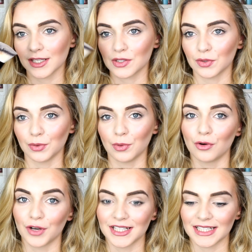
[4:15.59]
so
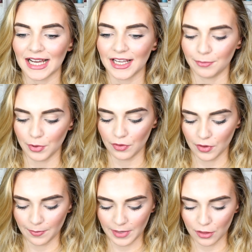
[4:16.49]
already I have put
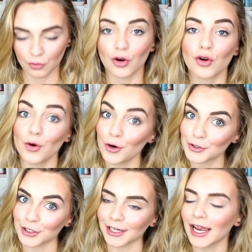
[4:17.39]
them in the wrong
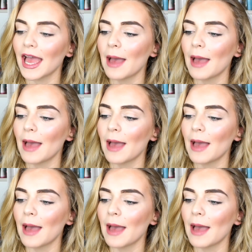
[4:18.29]
order.